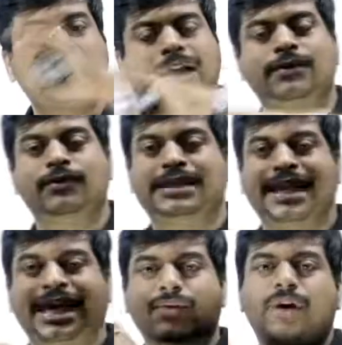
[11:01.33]
the answer for the
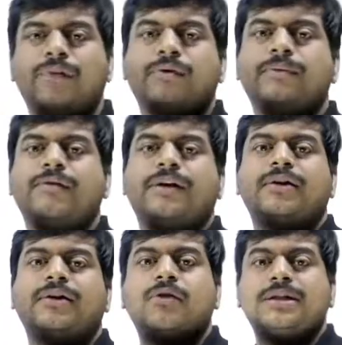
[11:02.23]
second one. From there we
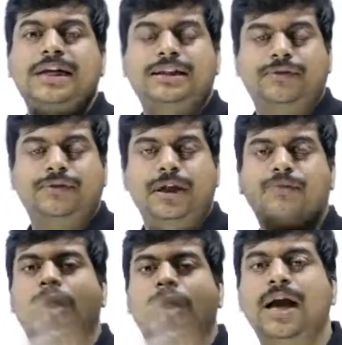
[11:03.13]
can write what is the answer for
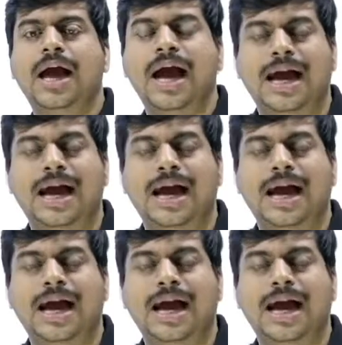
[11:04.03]
third one,